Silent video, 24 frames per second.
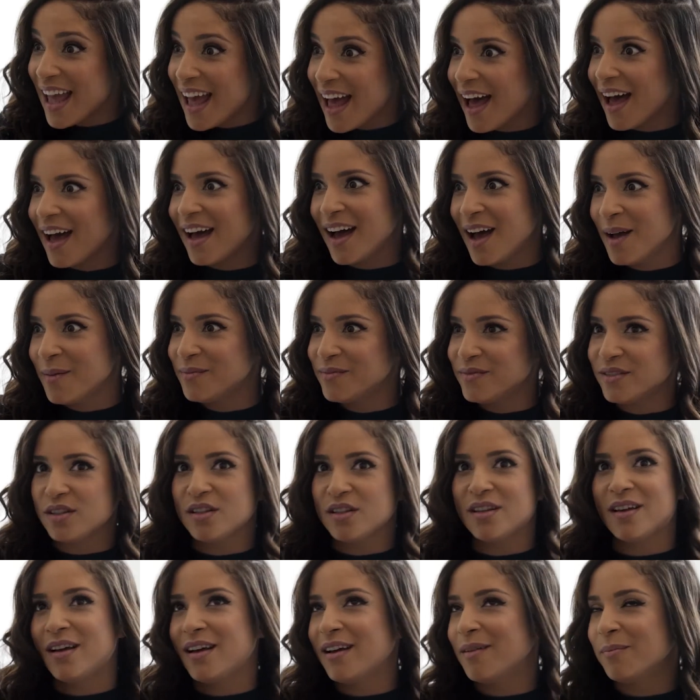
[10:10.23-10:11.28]
Yeah, I'm
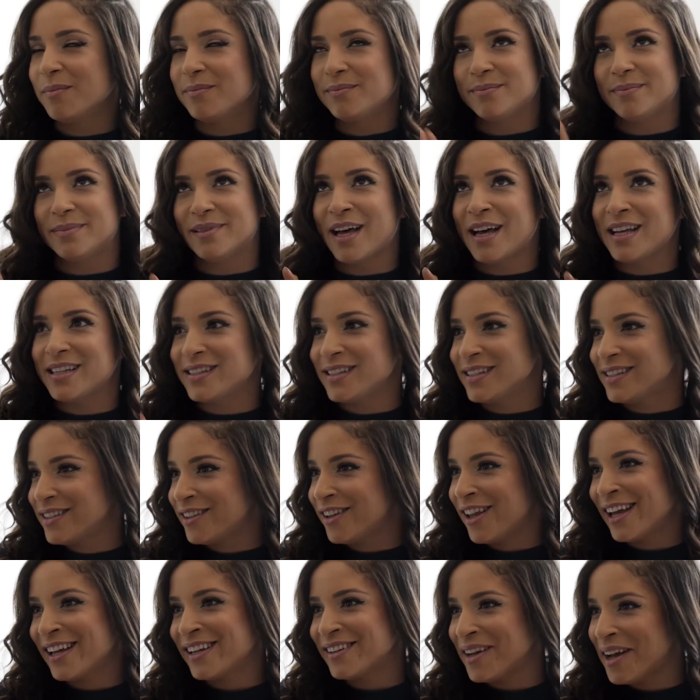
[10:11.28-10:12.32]
blessed.
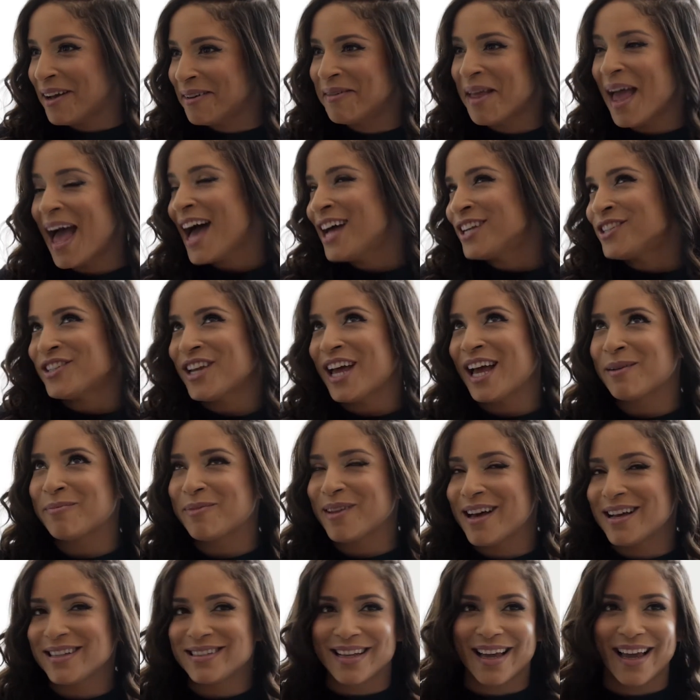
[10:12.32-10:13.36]
Like, hashtag
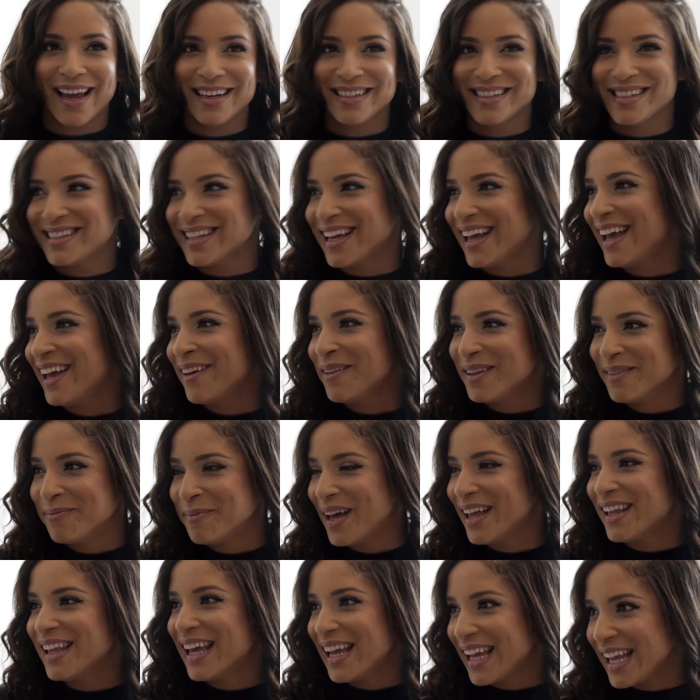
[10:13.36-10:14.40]
blessed. I hate to say it,
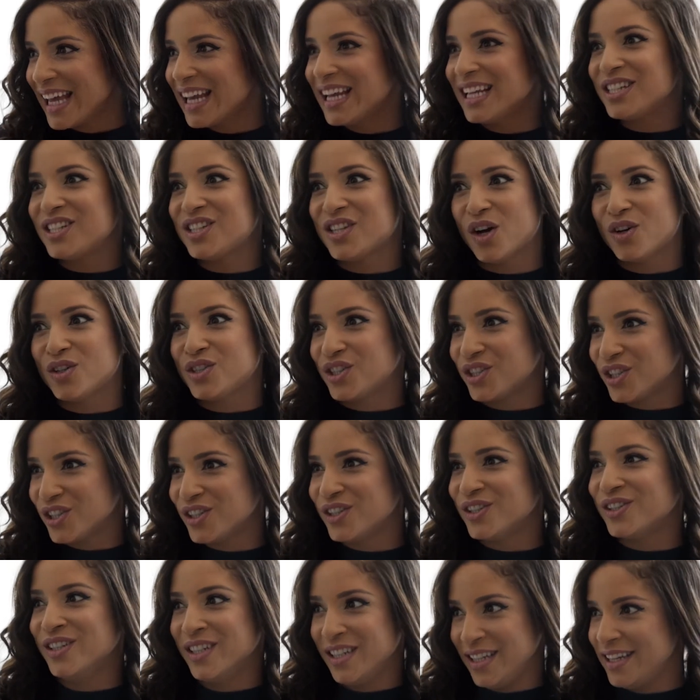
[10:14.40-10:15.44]
but like, it's so
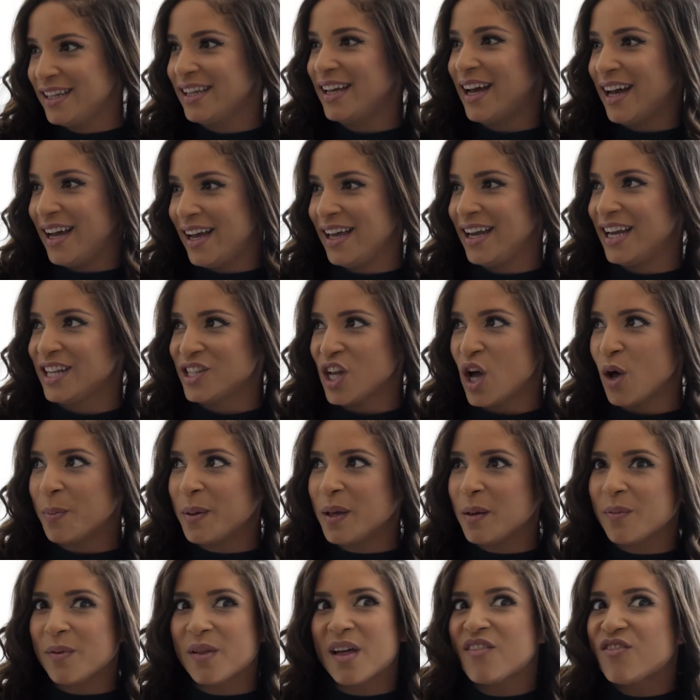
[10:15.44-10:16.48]
true. Yeah, and it's all
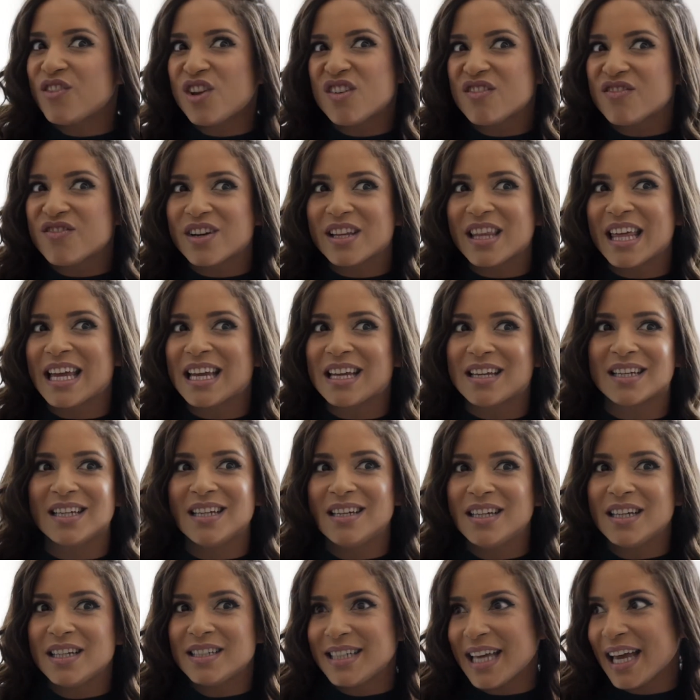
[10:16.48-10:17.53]
people I've known for like
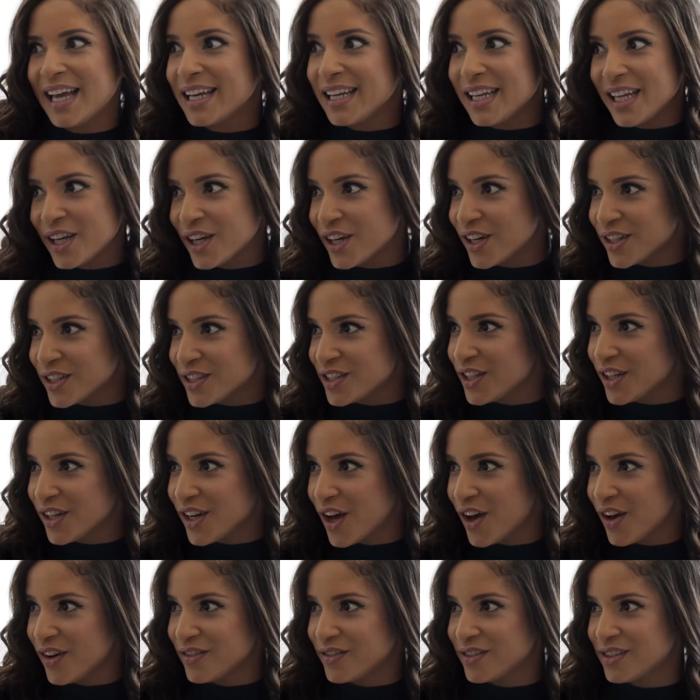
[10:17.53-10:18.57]
10 years, you
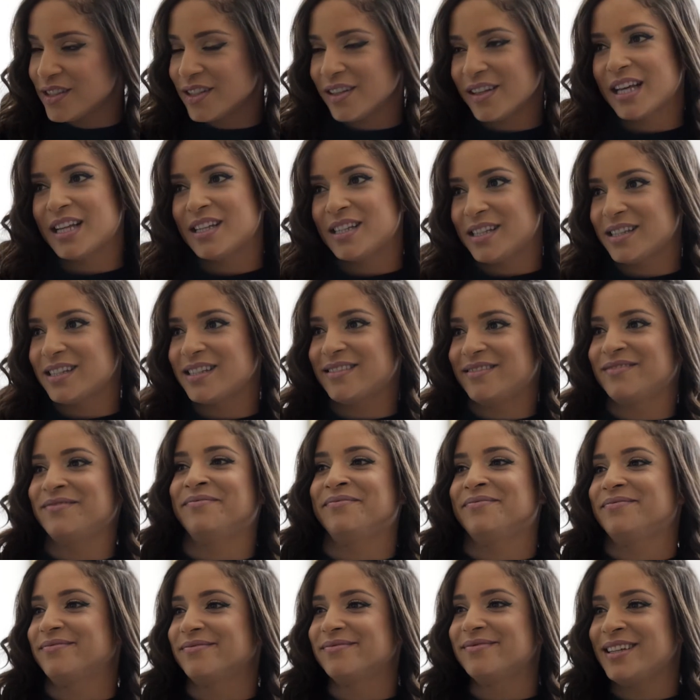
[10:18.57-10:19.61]
know? So
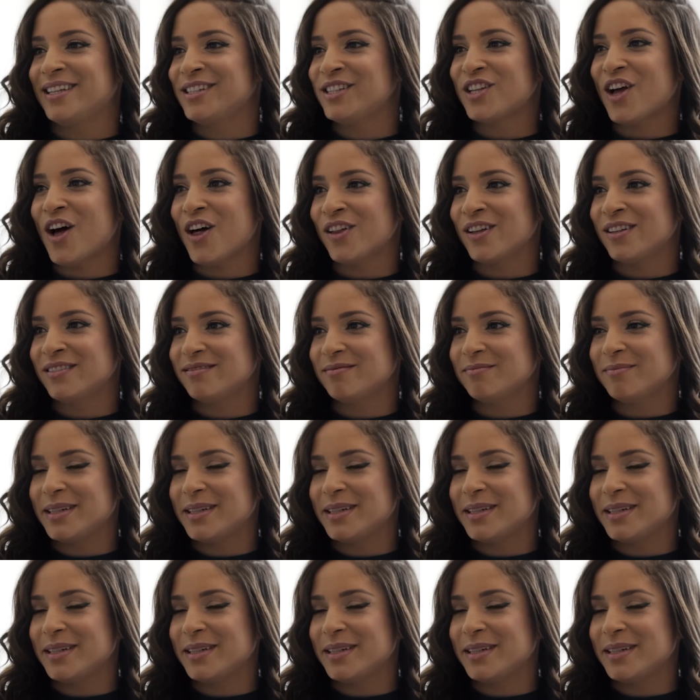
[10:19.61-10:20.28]
it's solid.